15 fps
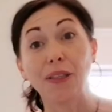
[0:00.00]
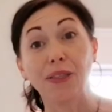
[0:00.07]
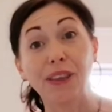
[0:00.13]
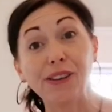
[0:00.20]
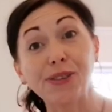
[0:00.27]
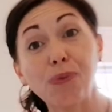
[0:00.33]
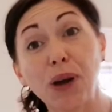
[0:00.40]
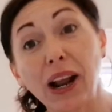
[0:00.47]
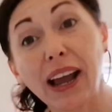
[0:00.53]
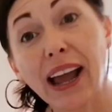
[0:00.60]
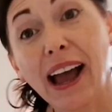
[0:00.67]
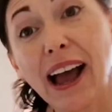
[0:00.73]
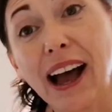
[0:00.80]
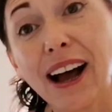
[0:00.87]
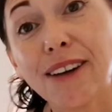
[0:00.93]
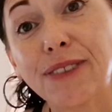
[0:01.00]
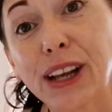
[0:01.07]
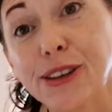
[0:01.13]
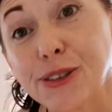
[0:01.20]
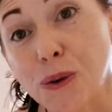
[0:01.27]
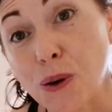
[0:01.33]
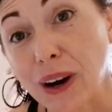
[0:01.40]
This one I
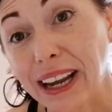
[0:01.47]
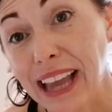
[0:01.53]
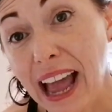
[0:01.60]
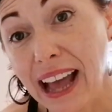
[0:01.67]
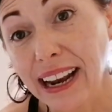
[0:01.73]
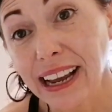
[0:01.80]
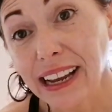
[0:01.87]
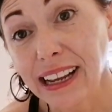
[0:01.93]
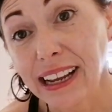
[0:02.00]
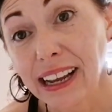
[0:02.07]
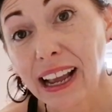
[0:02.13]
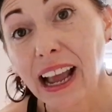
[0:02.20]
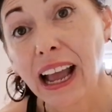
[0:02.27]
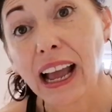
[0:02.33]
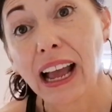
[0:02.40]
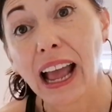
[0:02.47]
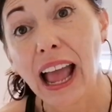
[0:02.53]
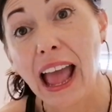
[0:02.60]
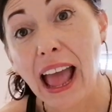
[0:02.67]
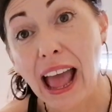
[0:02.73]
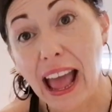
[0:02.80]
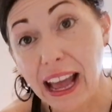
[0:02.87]
have is organic
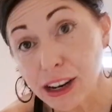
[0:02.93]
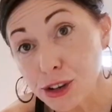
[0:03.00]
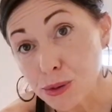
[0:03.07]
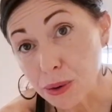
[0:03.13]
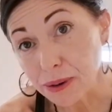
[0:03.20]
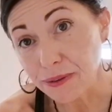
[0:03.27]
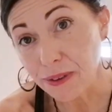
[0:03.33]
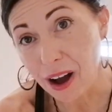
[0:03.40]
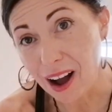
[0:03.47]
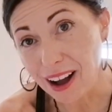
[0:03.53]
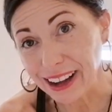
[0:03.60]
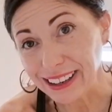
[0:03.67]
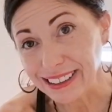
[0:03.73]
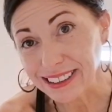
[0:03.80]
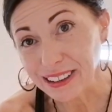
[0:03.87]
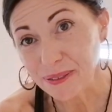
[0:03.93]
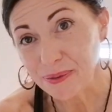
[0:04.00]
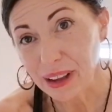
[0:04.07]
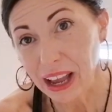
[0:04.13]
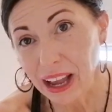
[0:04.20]
and refined.